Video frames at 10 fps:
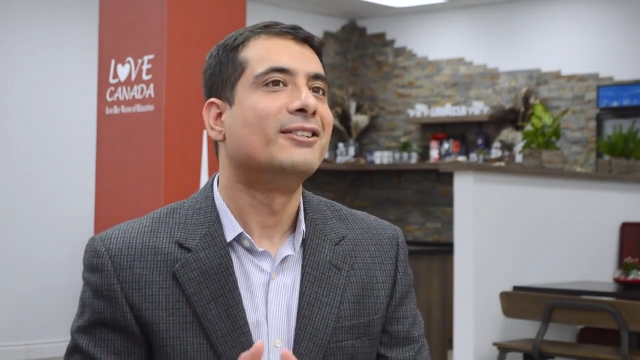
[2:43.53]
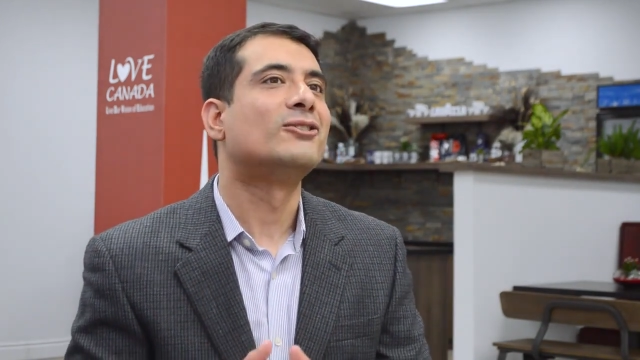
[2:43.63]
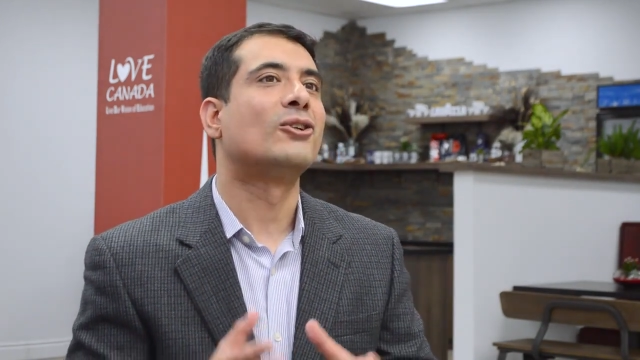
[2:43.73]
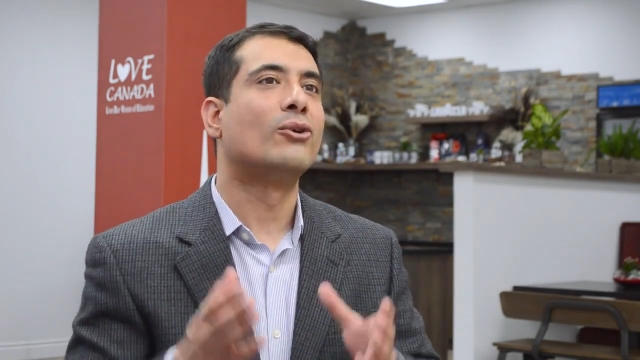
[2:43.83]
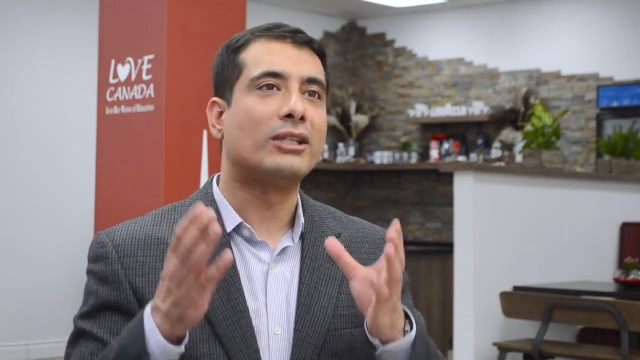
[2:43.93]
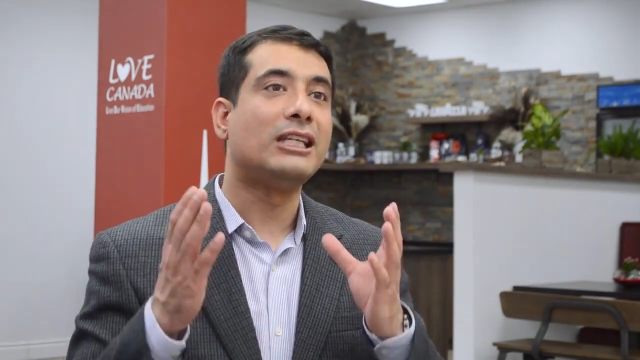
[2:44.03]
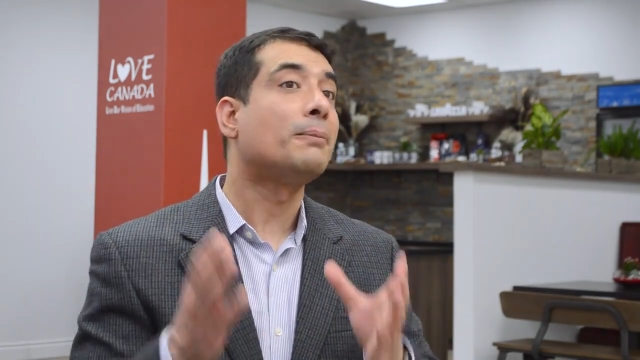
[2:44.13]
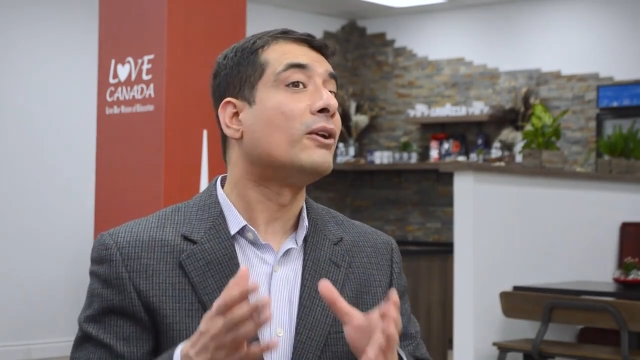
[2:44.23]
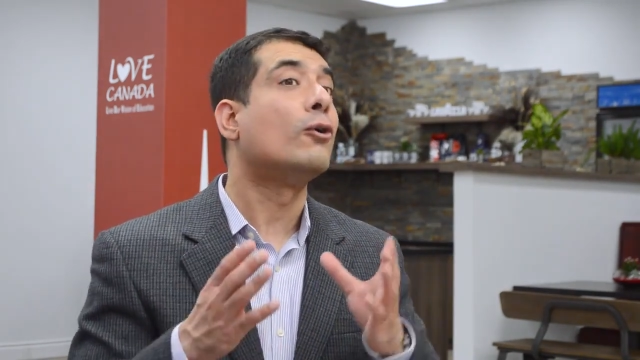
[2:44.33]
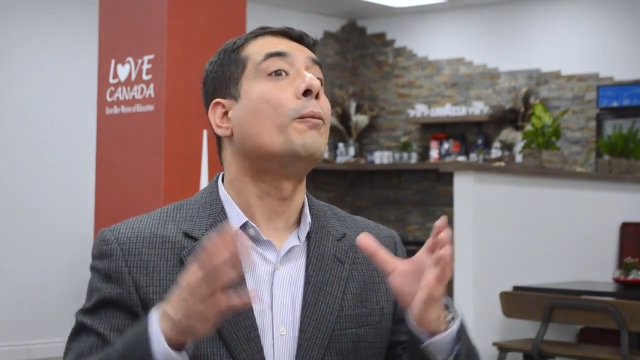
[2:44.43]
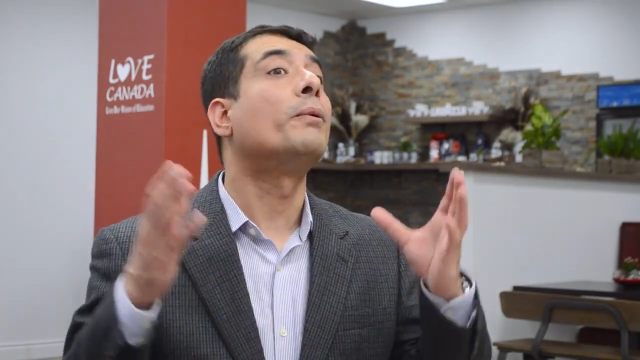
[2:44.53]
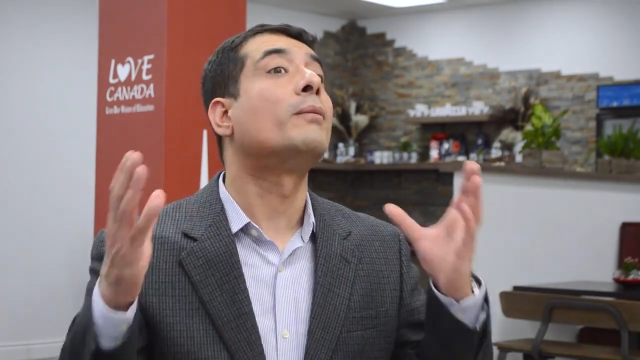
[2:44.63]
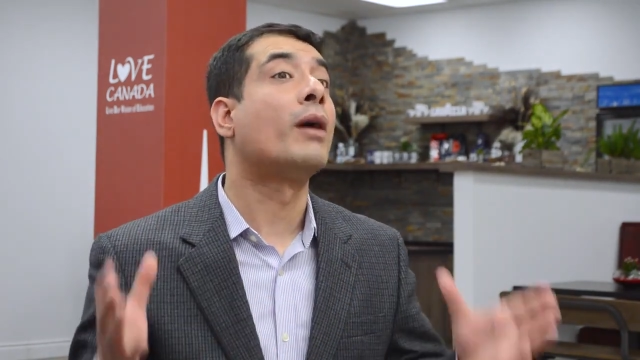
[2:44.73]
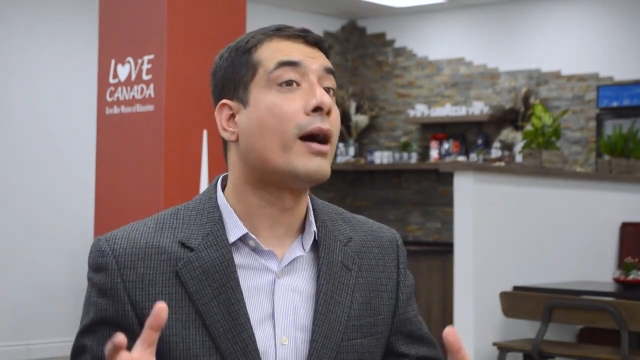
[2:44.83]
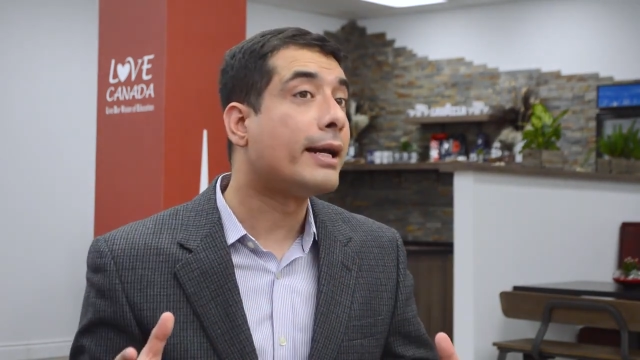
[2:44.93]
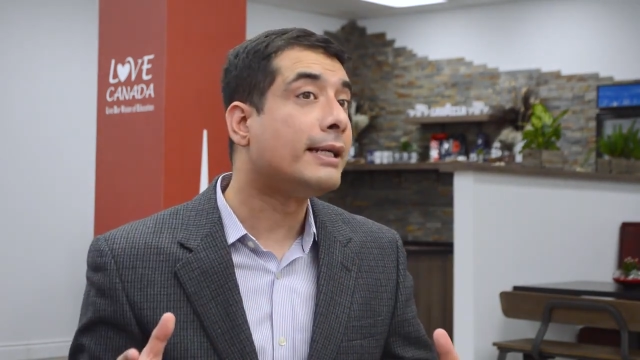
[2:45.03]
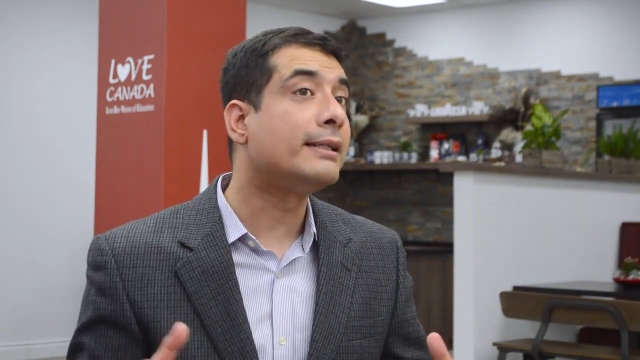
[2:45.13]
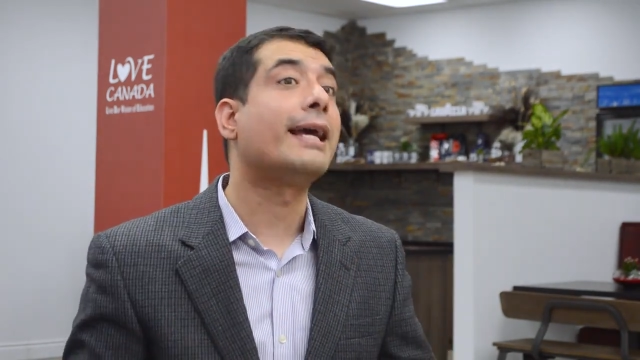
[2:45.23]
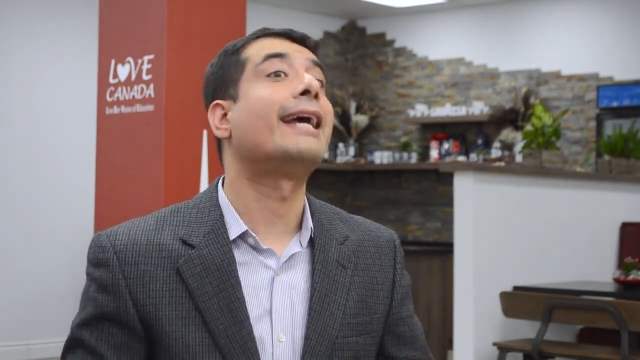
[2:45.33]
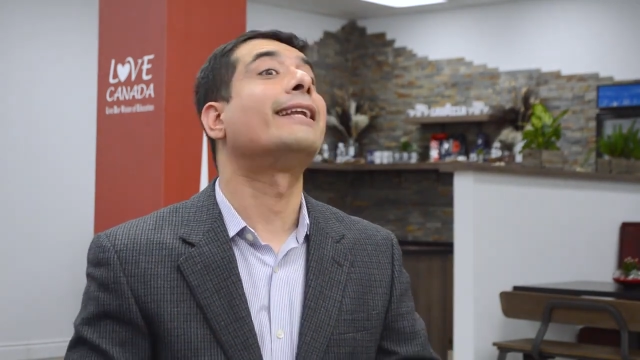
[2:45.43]
So keep an open
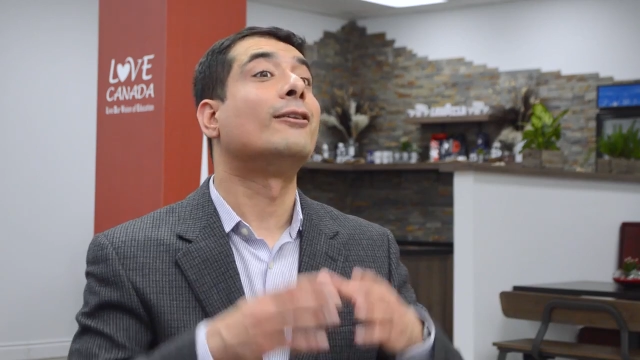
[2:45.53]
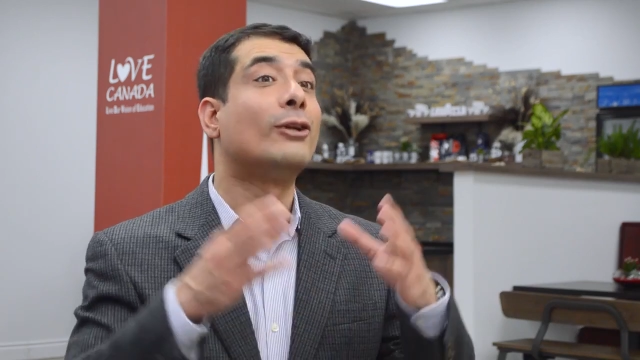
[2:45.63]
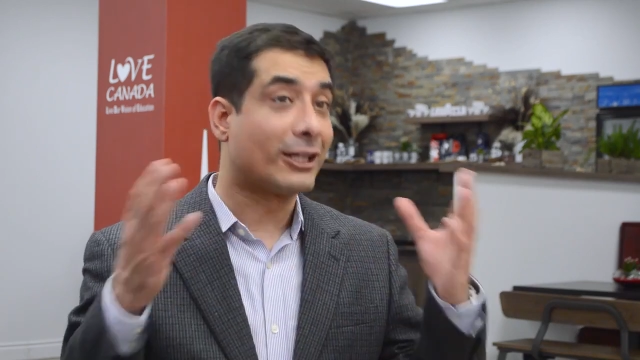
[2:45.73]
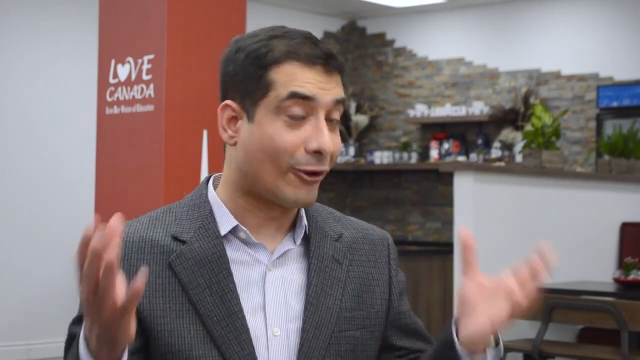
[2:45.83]
mind and look